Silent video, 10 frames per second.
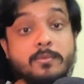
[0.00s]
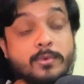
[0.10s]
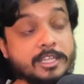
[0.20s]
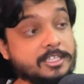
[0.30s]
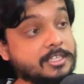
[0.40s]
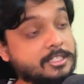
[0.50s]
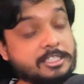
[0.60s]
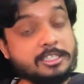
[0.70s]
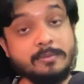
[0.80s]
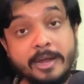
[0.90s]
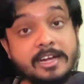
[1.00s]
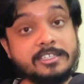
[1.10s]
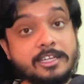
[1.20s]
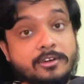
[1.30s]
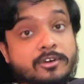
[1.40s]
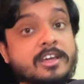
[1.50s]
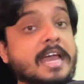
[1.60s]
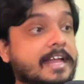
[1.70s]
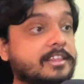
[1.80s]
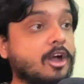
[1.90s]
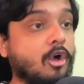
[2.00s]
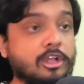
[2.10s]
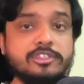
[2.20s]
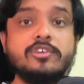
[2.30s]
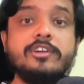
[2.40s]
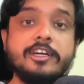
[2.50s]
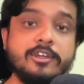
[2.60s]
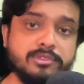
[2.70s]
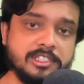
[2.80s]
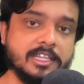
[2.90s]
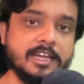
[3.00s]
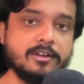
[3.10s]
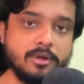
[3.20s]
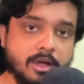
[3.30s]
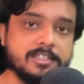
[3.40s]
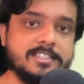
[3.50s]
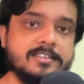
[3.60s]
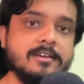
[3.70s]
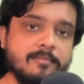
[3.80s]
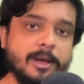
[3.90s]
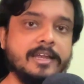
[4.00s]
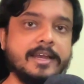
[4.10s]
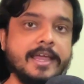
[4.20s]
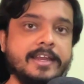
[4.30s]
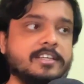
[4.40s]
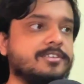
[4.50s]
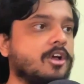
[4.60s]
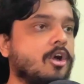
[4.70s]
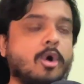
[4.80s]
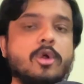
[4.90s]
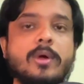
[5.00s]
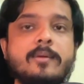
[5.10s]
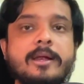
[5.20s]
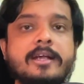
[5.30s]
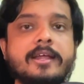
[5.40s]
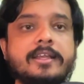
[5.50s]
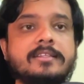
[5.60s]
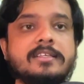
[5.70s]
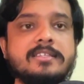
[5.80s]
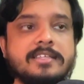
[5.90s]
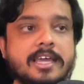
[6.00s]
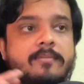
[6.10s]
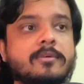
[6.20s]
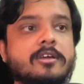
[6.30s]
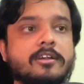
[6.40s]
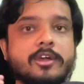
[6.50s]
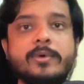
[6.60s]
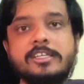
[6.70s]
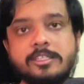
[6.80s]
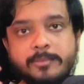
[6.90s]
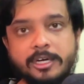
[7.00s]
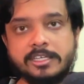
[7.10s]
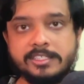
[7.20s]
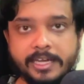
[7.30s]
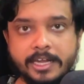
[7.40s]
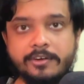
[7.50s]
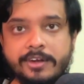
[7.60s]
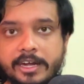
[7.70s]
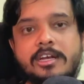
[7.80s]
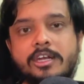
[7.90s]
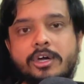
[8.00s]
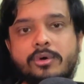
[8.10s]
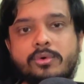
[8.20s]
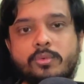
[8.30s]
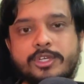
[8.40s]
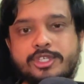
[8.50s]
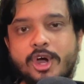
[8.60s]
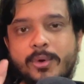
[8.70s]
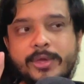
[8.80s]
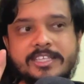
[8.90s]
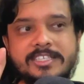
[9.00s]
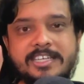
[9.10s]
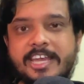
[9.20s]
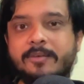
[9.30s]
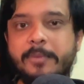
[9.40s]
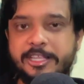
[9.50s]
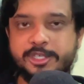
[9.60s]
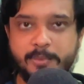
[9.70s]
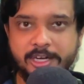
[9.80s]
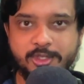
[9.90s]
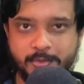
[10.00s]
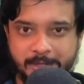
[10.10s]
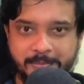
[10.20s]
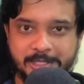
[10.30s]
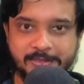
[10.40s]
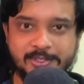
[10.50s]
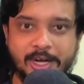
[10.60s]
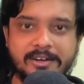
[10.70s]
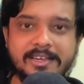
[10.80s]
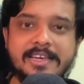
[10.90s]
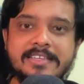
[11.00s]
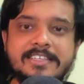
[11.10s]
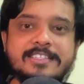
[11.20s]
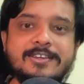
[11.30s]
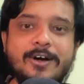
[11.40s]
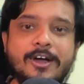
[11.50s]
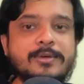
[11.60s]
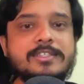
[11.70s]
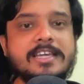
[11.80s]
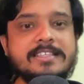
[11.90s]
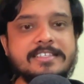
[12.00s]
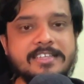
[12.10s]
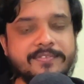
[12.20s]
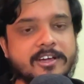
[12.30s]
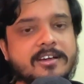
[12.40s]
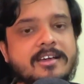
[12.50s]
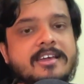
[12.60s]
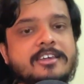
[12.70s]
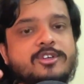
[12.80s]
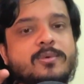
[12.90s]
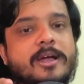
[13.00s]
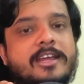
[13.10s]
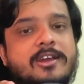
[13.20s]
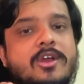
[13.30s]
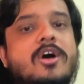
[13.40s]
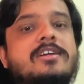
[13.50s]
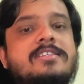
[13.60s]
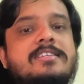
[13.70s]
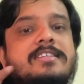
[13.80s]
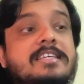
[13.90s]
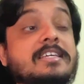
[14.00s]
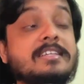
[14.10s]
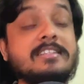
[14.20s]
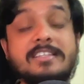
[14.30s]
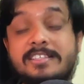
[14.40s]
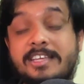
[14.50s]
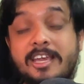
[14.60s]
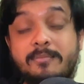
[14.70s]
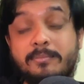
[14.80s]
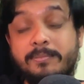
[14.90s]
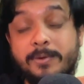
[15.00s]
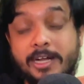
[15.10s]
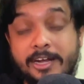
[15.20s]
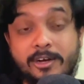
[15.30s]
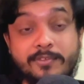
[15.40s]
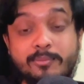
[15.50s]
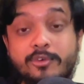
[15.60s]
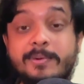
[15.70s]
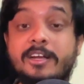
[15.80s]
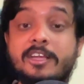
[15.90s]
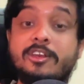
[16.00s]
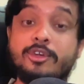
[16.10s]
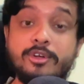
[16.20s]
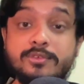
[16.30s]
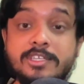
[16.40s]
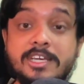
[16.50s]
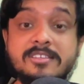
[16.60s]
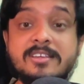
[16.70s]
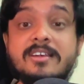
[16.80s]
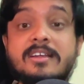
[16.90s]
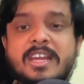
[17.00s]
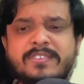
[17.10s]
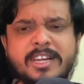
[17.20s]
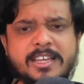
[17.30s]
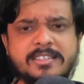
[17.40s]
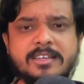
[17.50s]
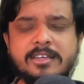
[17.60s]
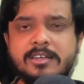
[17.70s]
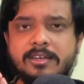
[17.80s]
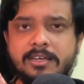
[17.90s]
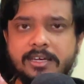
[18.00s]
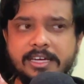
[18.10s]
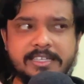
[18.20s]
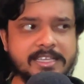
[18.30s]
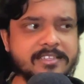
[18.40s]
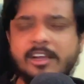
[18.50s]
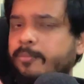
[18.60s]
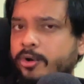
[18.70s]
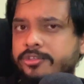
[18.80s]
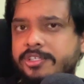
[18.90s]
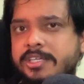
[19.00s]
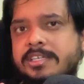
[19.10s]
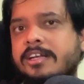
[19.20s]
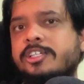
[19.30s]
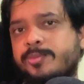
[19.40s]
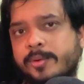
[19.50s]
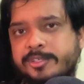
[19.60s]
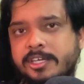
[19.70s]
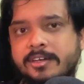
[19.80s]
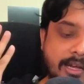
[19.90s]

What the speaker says: which is tremendously good. And they also reduced their costs by 9x, all while maintaining the same requests per second rate. Now, we always take benchmarks with a pinch of salt, since all use cases differ. You might not see the same kind of improvement in your use case. Nevertheless, it says the approach is at least promising.